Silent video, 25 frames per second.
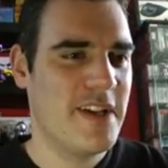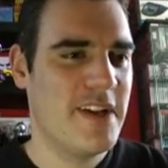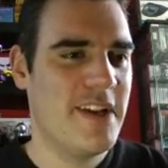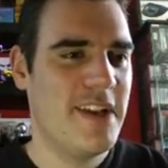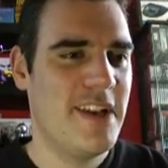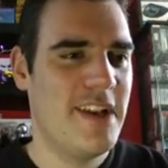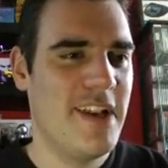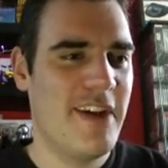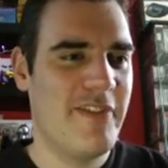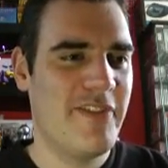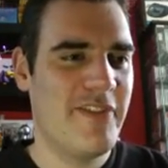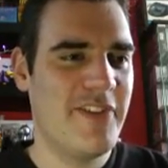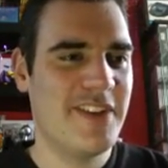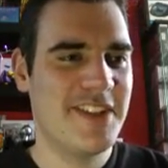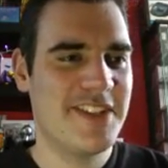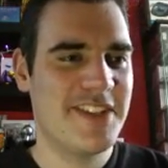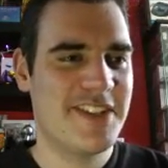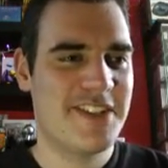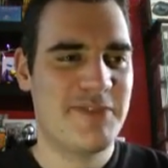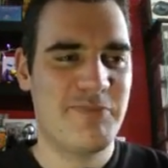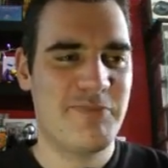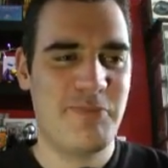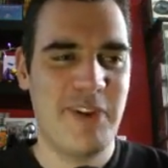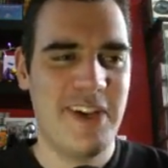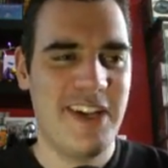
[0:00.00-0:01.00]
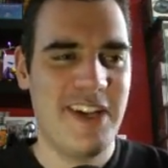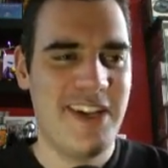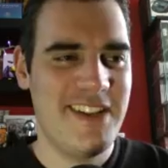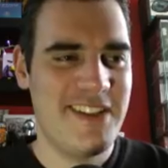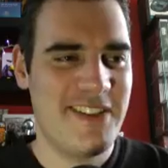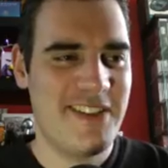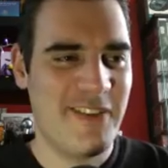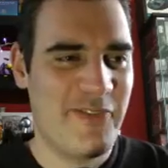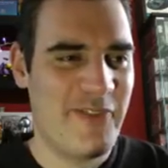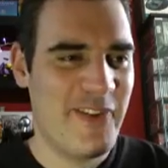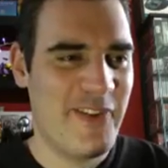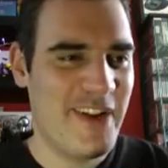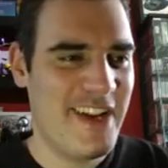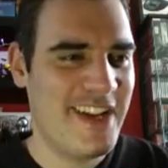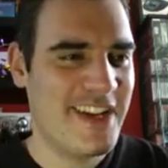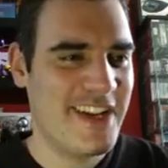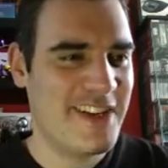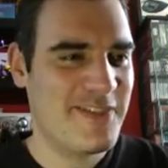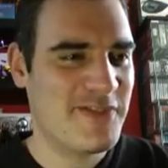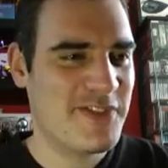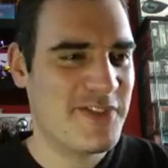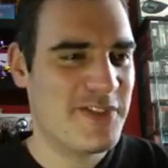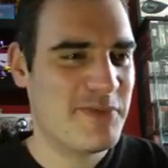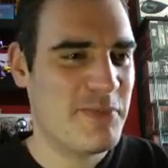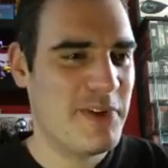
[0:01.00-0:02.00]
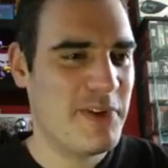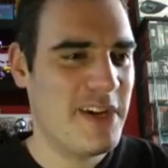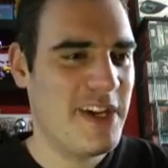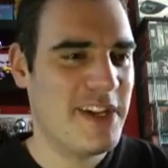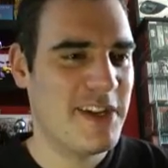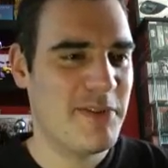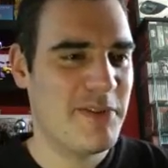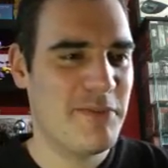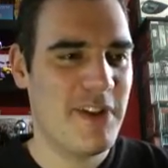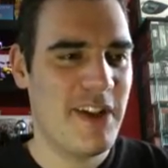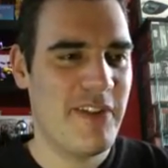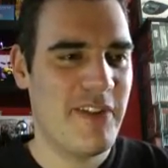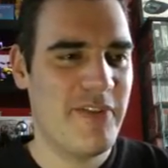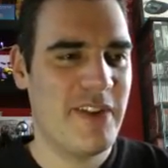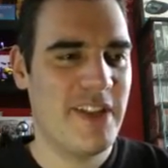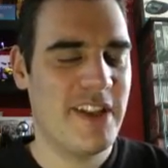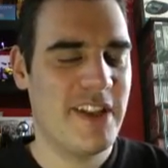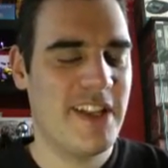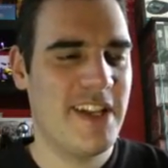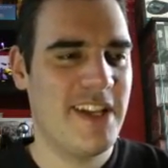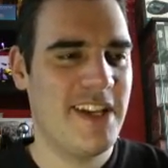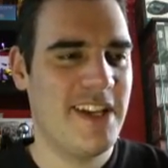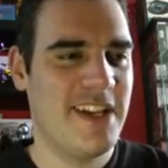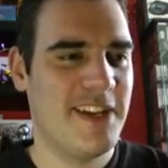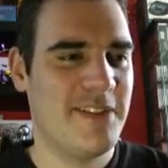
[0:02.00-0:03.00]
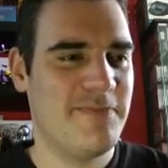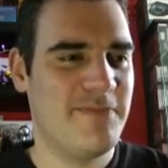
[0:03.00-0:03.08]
Loving the speed, the feeling of speed. I'm loving the